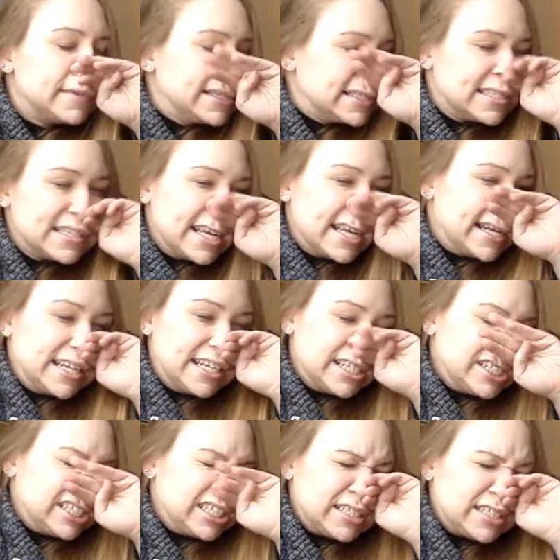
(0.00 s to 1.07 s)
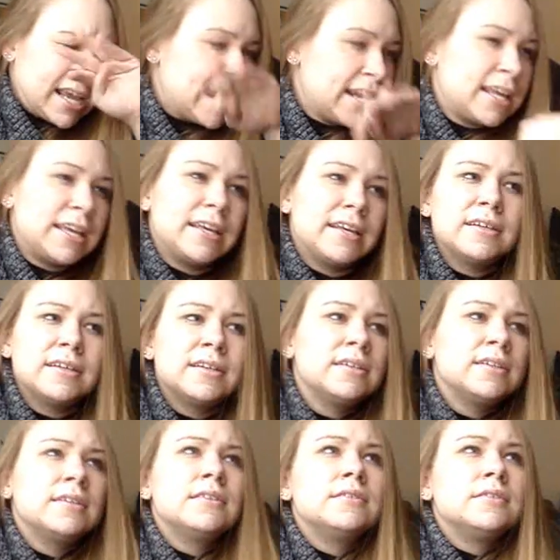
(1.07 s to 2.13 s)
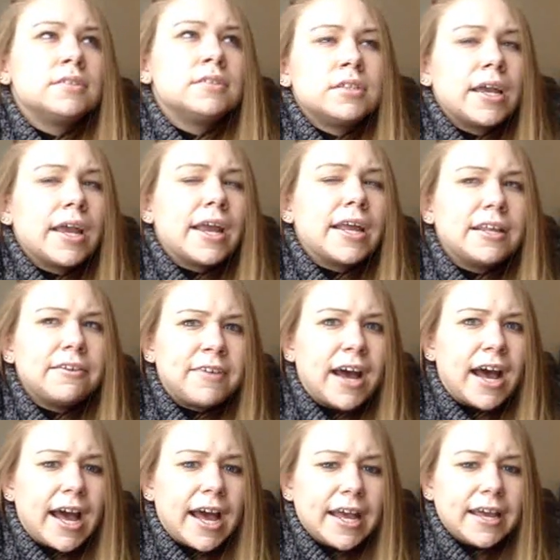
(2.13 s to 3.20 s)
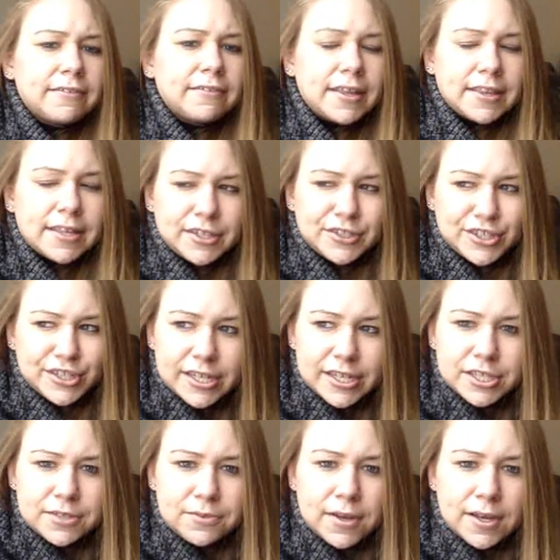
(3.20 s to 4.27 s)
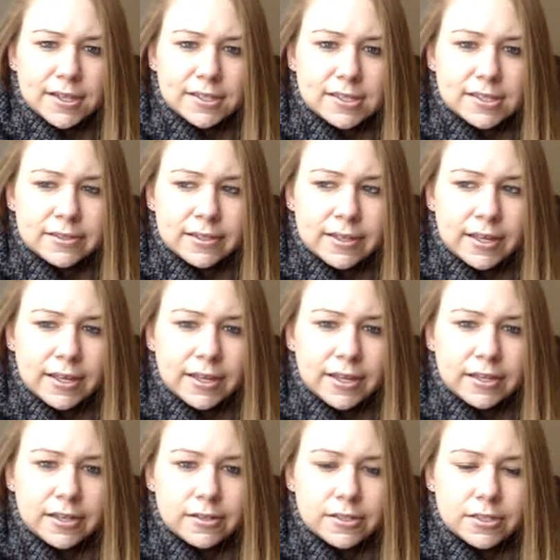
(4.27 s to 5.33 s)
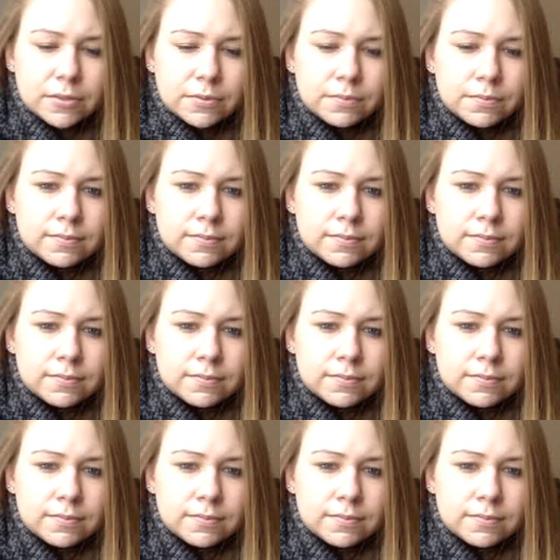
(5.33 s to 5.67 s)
this lady, she's 85, I think she said she was, and